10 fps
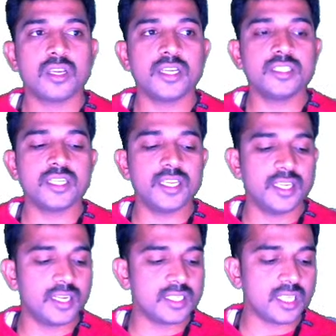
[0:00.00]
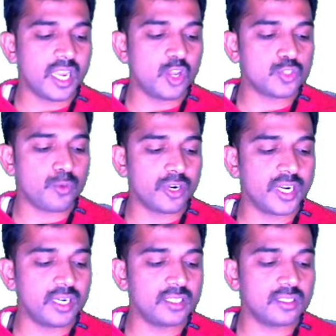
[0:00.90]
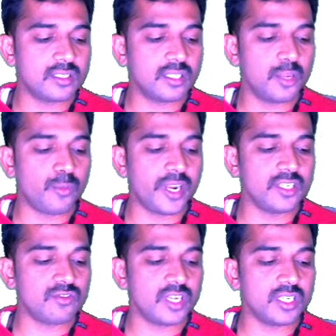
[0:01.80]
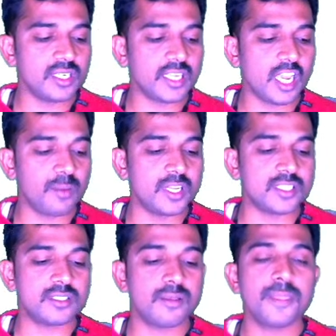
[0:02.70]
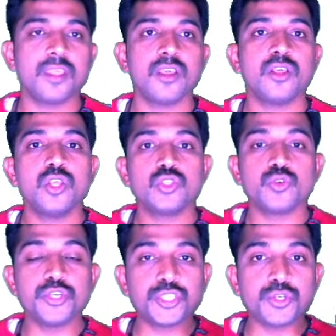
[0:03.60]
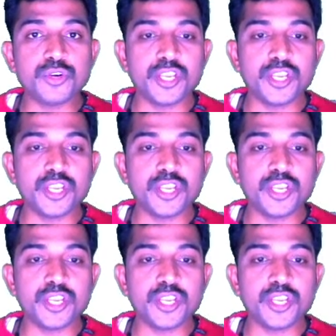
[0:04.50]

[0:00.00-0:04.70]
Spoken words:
In 3 years, I have spotted 3.1 camels. So you should